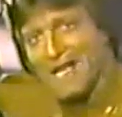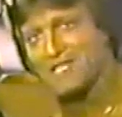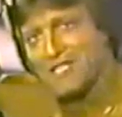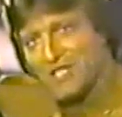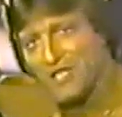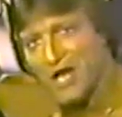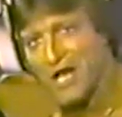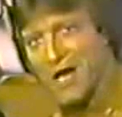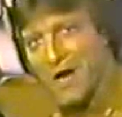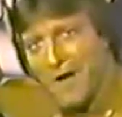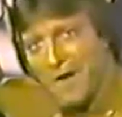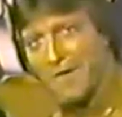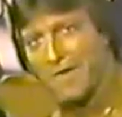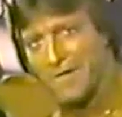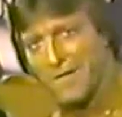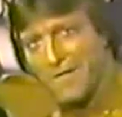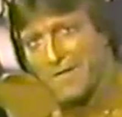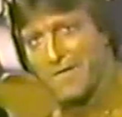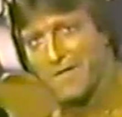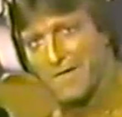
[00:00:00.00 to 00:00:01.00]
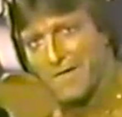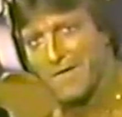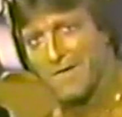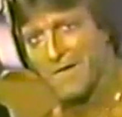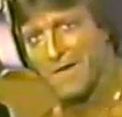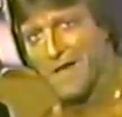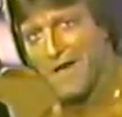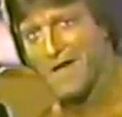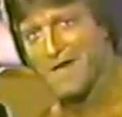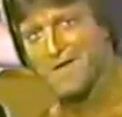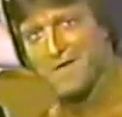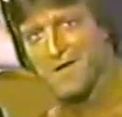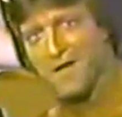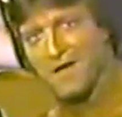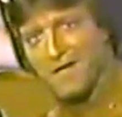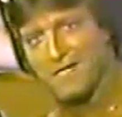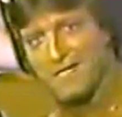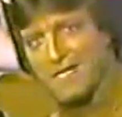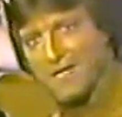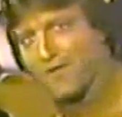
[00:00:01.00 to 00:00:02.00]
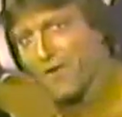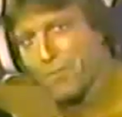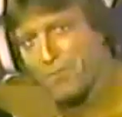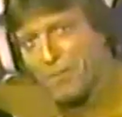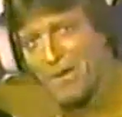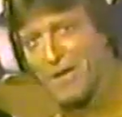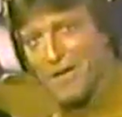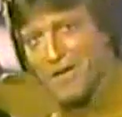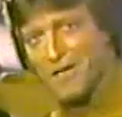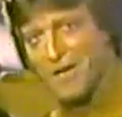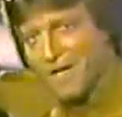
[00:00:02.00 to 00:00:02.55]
that shell, and you'll disappear.